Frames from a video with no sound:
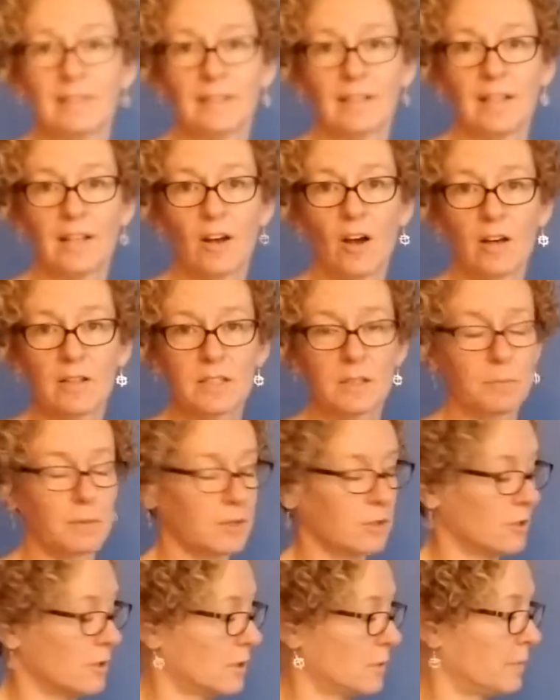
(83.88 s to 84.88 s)
An
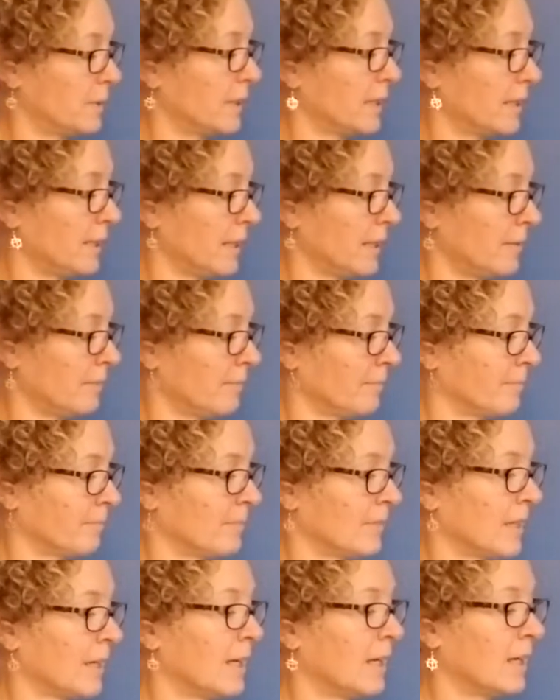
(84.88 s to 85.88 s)
auspicious beginning.
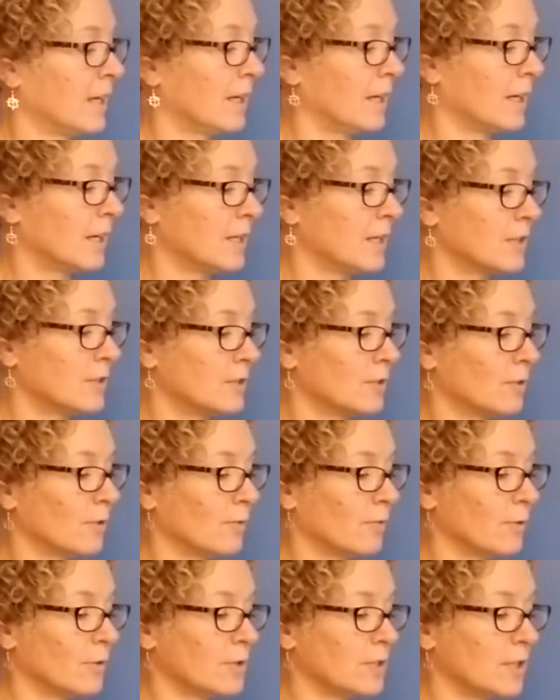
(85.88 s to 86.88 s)
So the
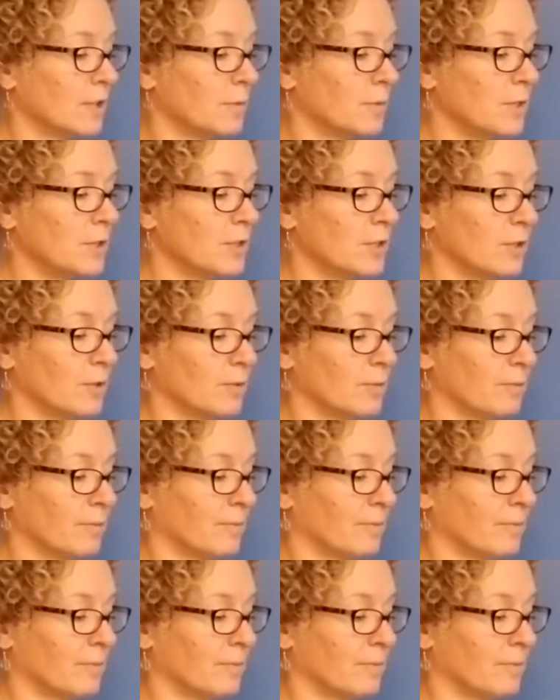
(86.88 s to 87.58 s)
first thing we do,